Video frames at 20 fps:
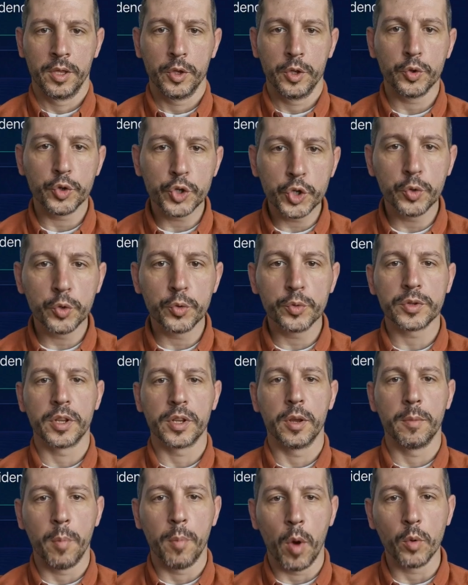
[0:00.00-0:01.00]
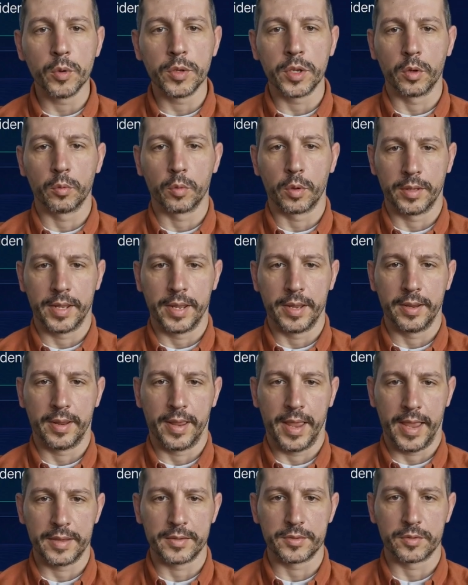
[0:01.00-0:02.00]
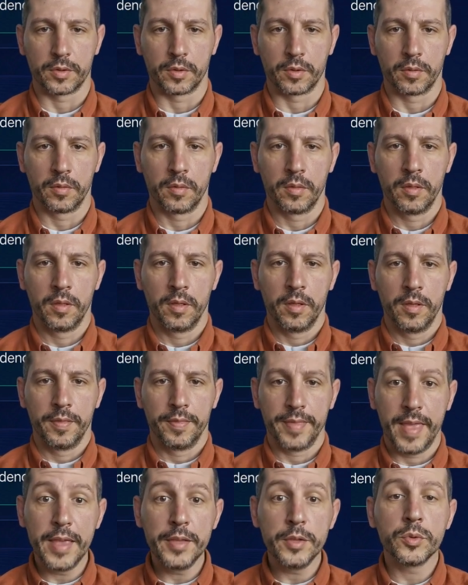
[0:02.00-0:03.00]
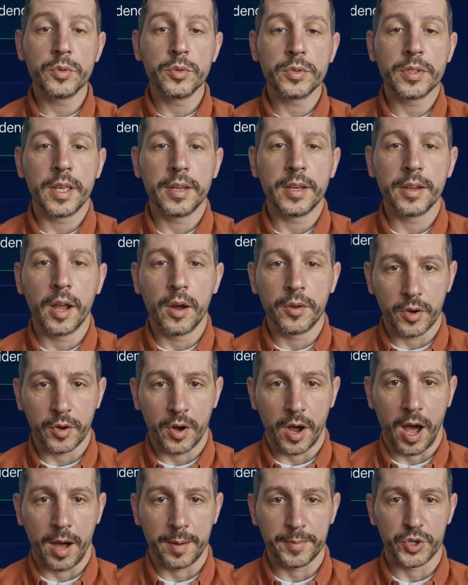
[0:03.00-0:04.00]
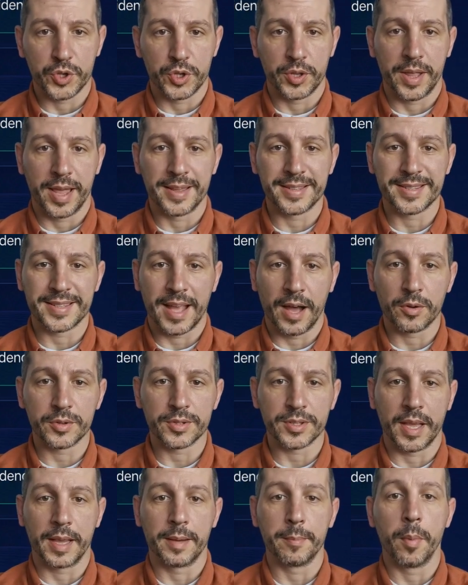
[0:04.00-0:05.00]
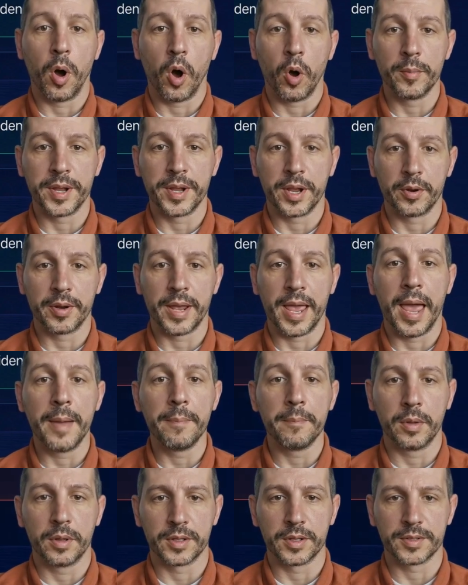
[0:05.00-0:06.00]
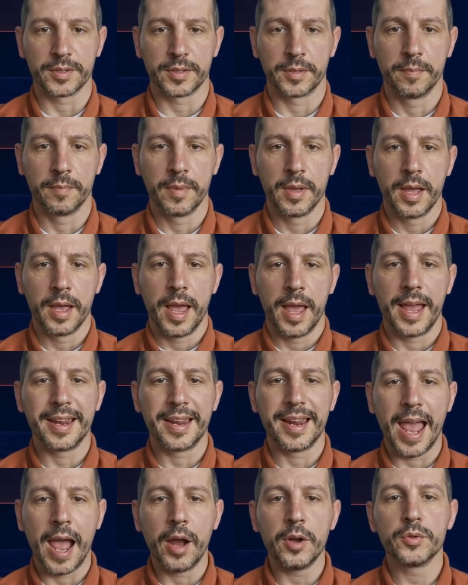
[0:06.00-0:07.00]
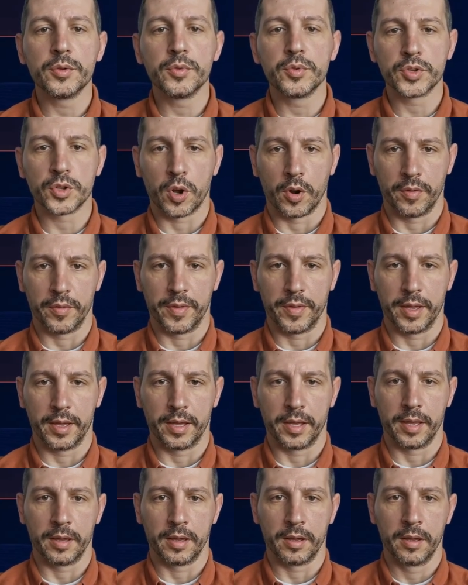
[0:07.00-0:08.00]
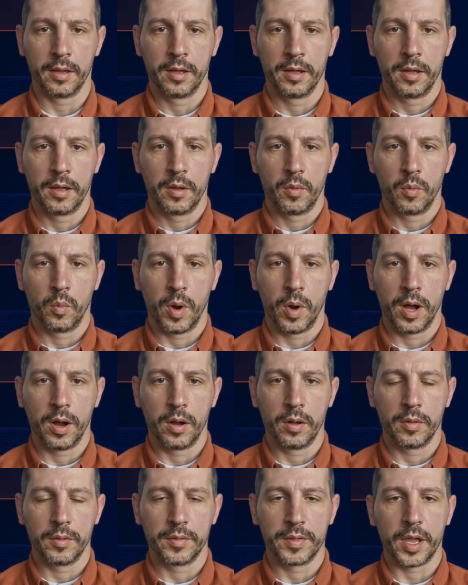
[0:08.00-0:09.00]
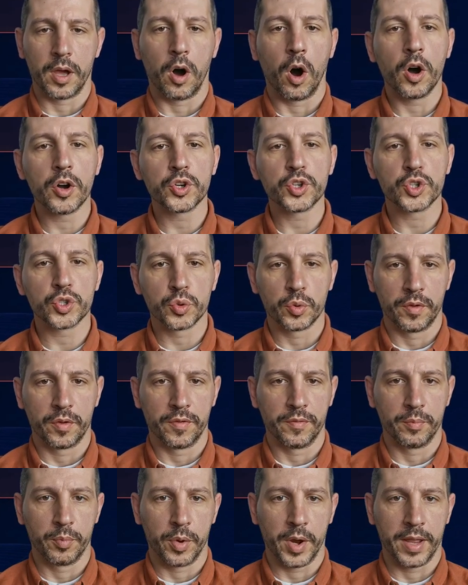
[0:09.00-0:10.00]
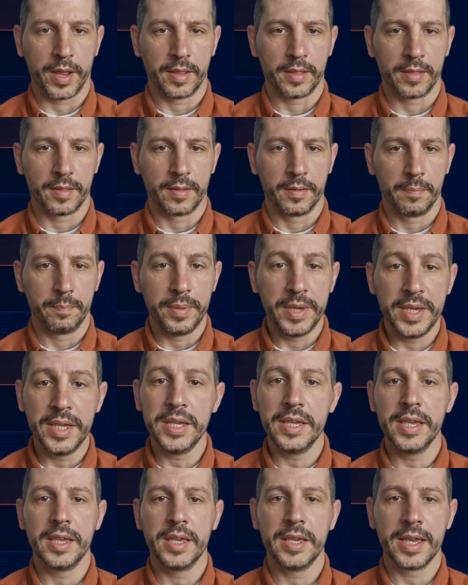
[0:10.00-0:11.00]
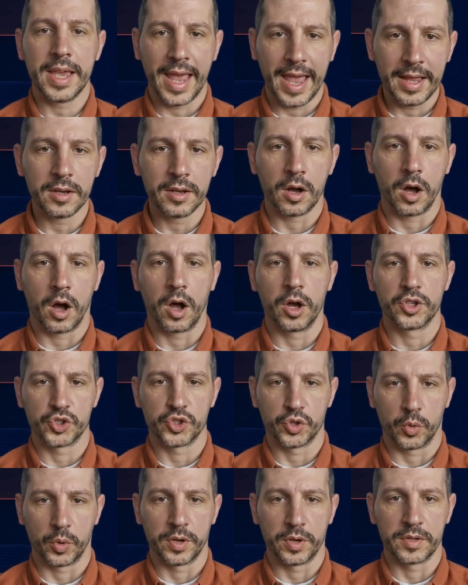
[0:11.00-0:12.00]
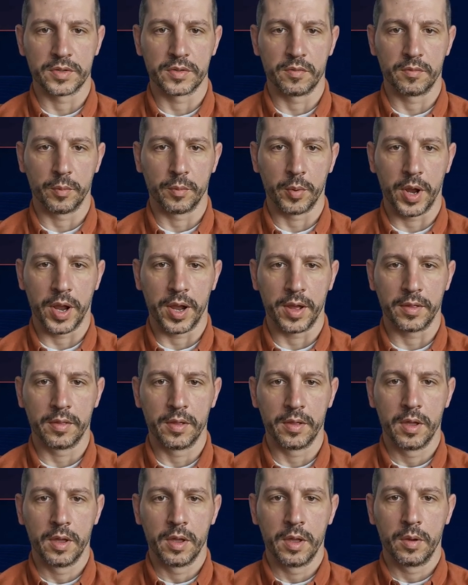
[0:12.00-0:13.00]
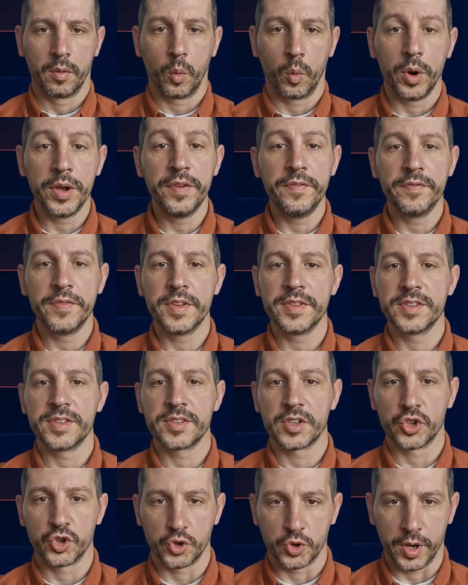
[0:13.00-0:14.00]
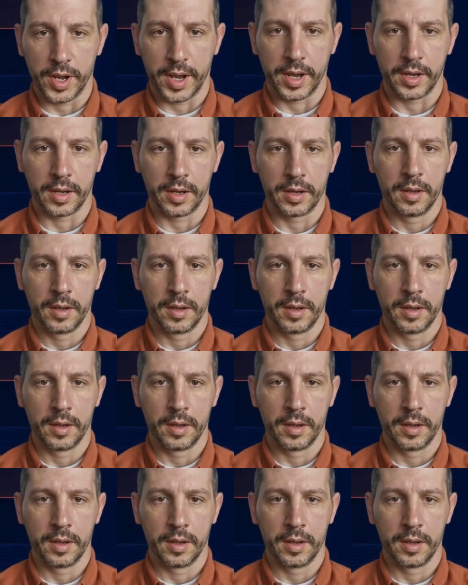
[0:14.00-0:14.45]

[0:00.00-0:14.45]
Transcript: You choose the pneumonia-related answer. Then you see another option that sounds like pulmonary embolism, and now you start thinking, well, they are short of breath. PE can cause shortness of breath. What if this is a trick?